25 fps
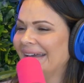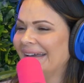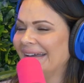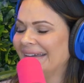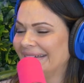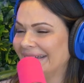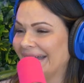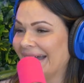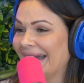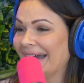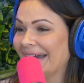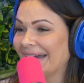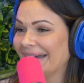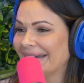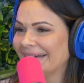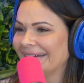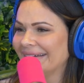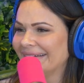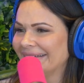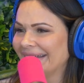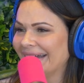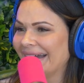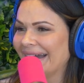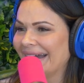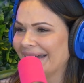Yeah.
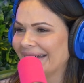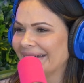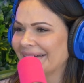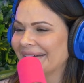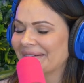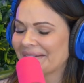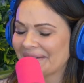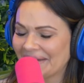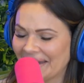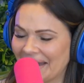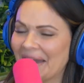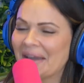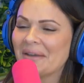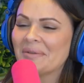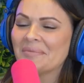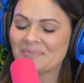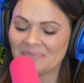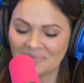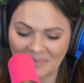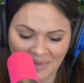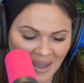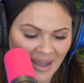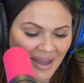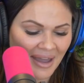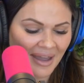Okay.
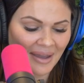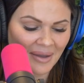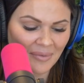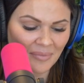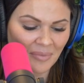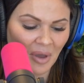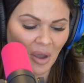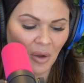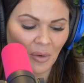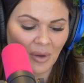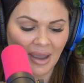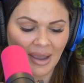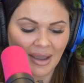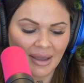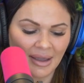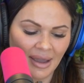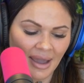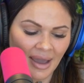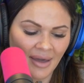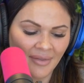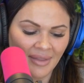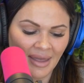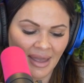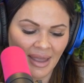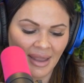Okay,
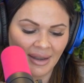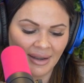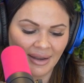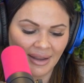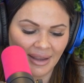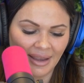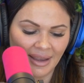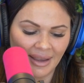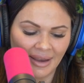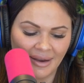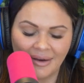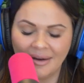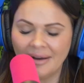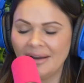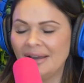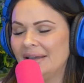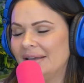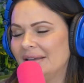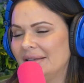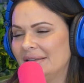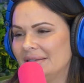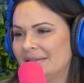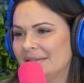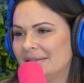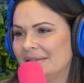and then here
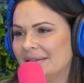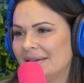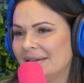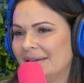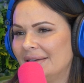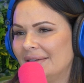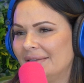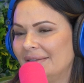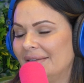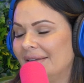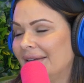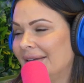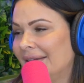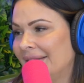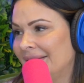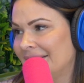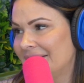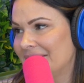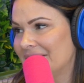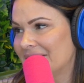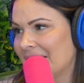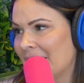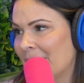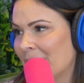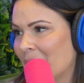is the
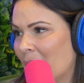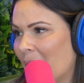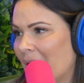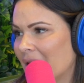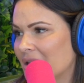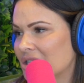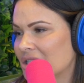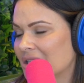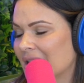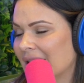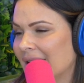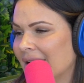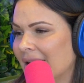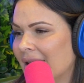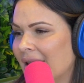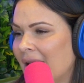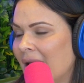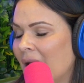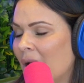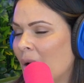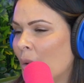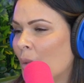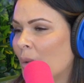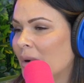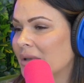hidden gem question.
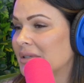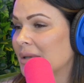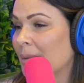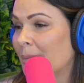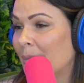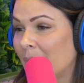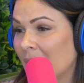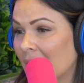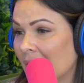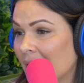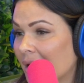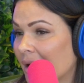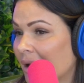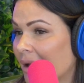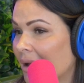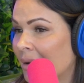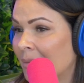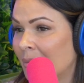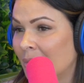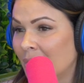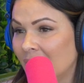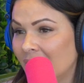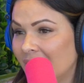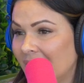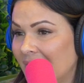What's a book, a
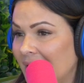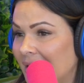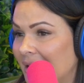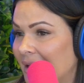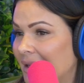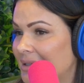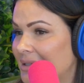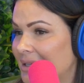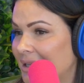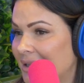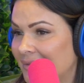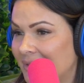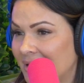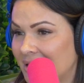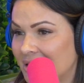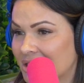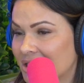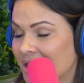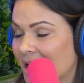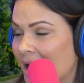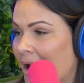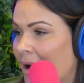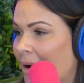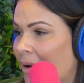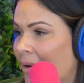movie, a TV
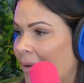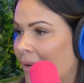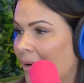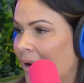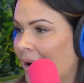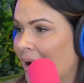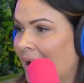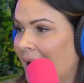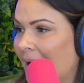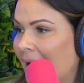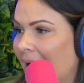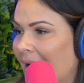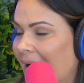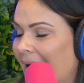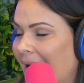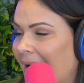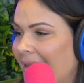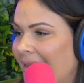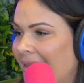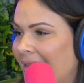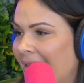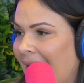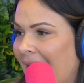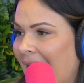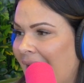show
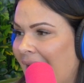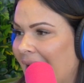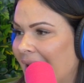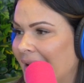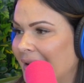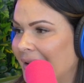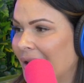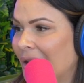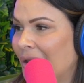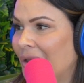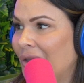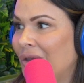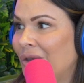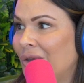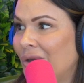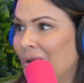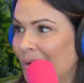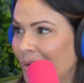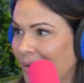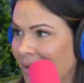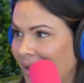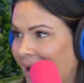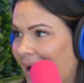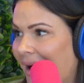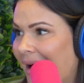that
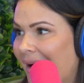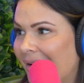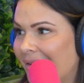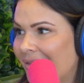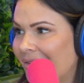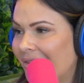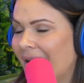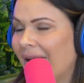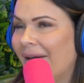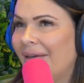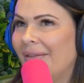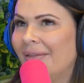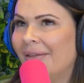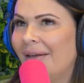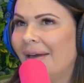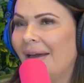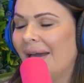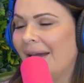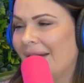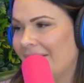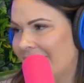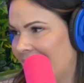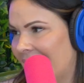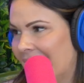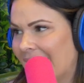you love
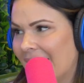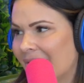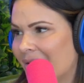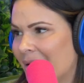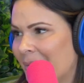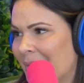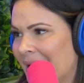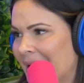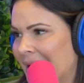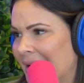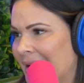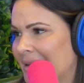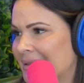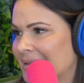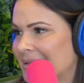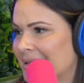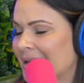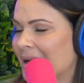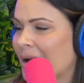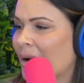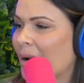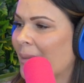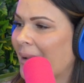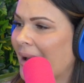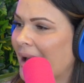that everybody needs to
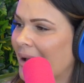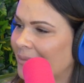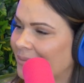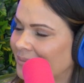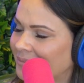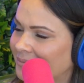know about?